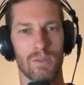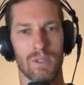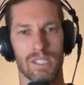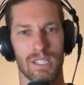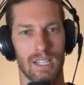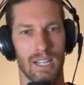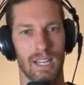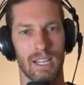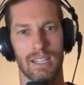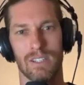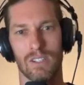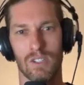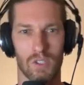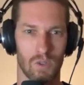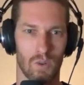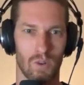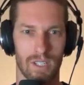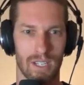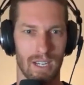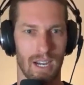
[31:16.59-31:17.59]
Was it like you
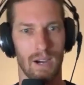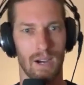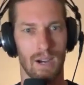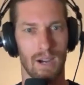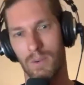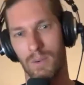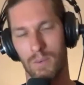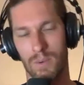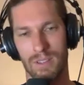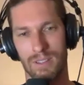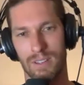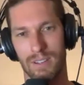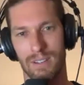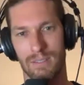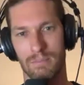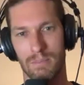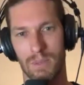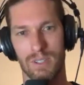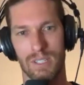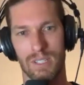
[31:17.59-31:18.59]
saw the artwork with the
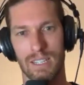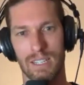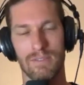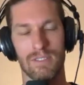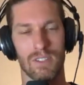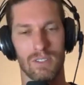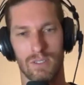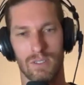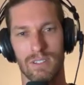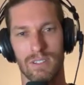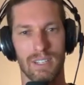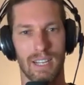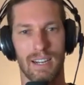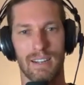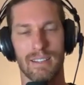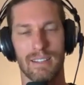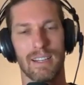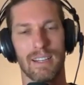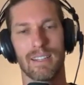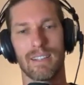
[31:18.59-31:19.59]
motifs, or how
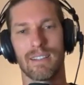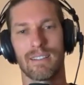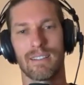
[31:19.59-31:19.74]
did that